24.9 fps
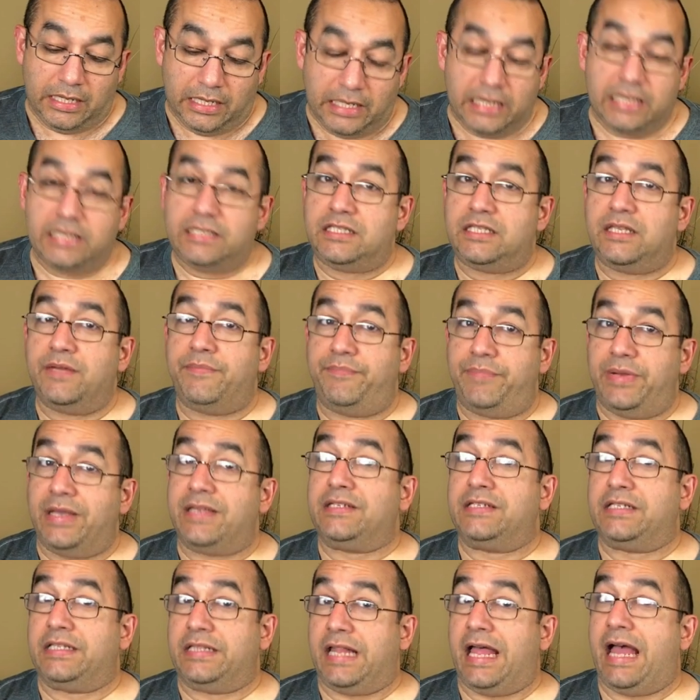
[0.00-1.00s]
is the
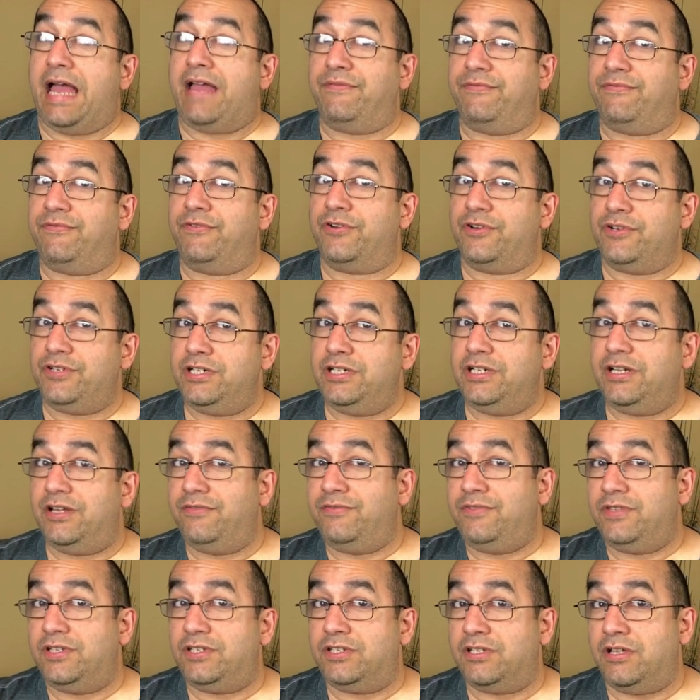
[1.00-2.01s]
best live version
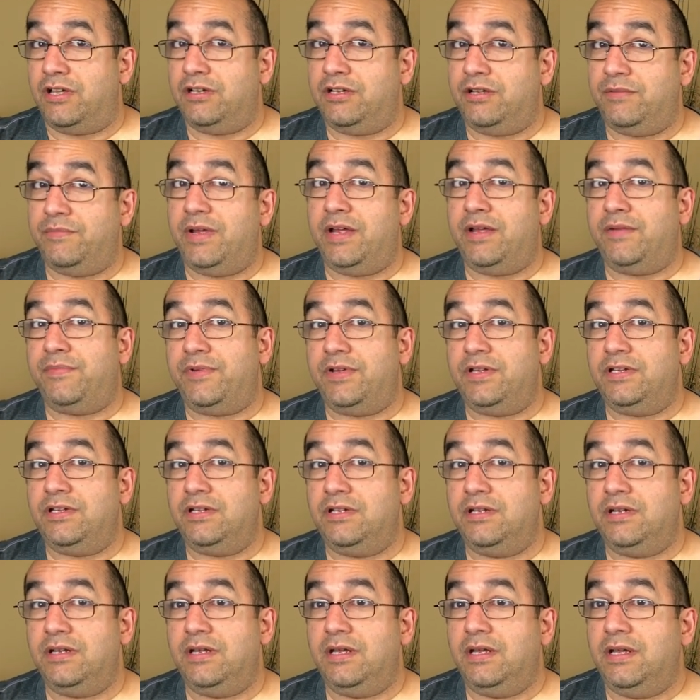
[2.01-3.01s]
of this song, in my opinion.